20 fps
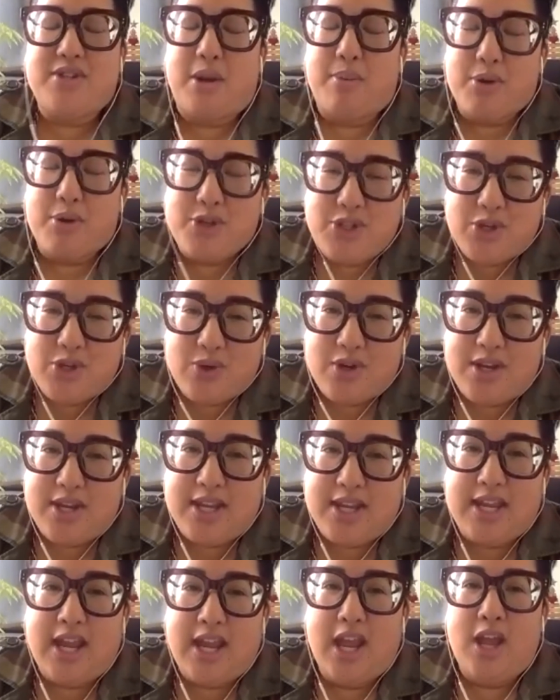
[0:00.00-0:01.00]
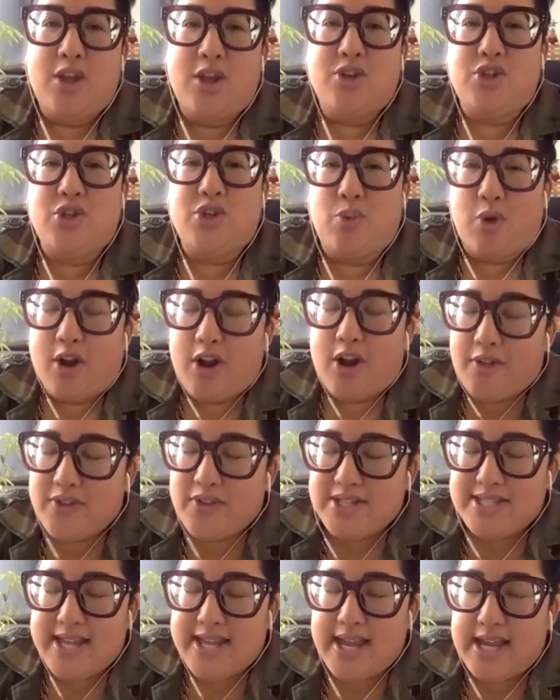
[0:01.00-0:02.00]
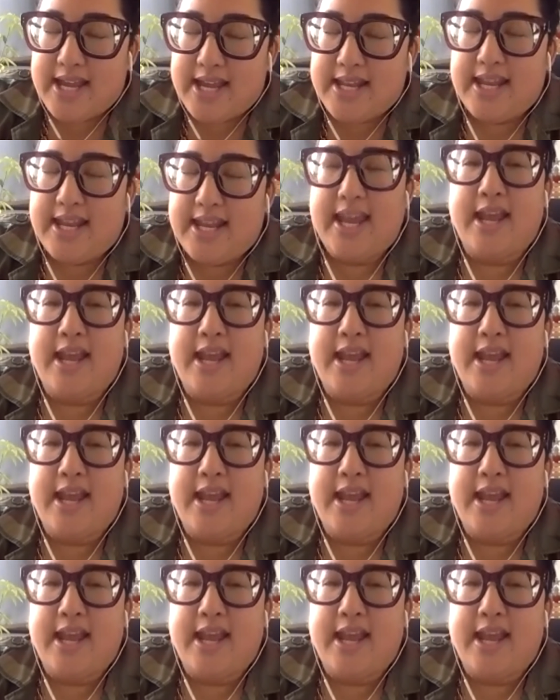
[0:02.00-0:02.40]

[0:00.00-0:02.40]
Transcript: opportunity to work on this land,